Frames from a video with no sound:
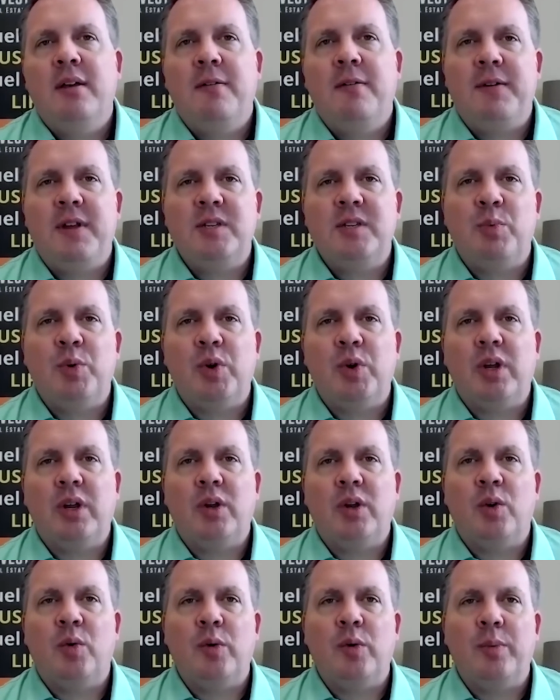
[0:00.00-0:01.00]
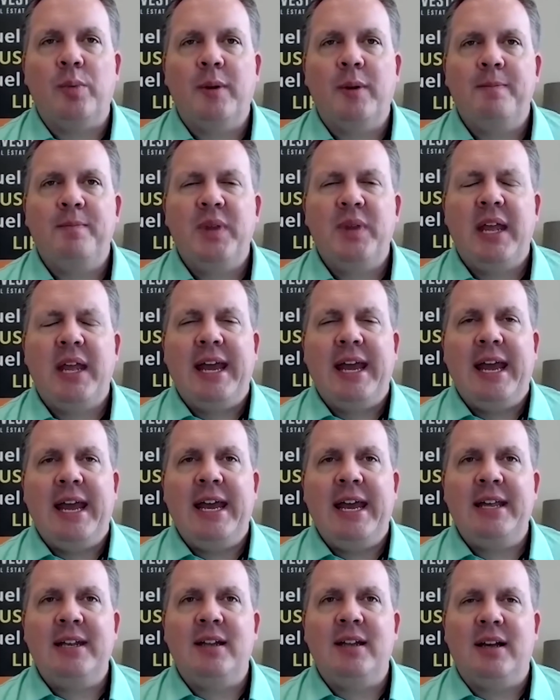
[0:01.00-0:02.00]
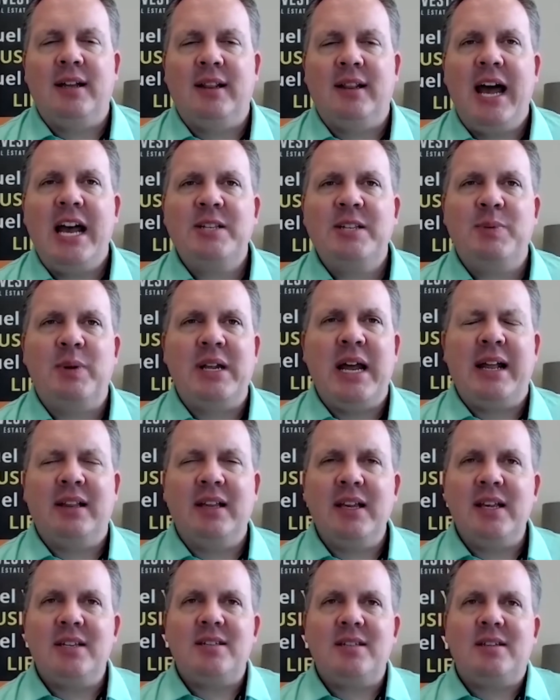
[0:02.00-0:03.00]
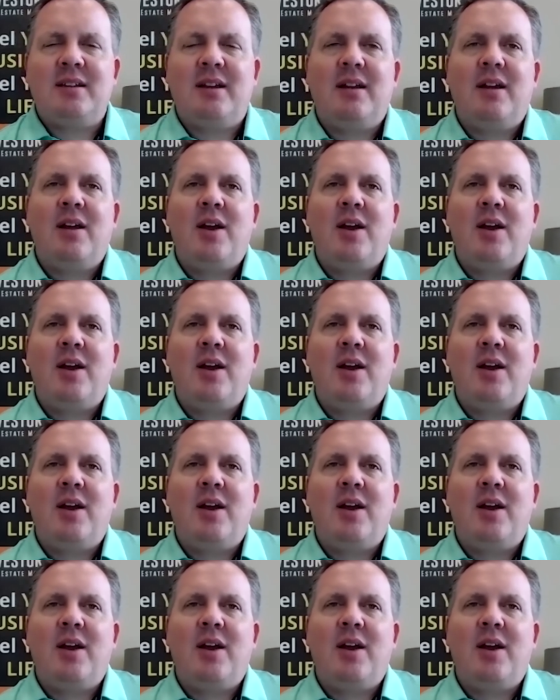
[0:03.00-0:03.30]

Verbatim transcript: Facebook group. And last but not least,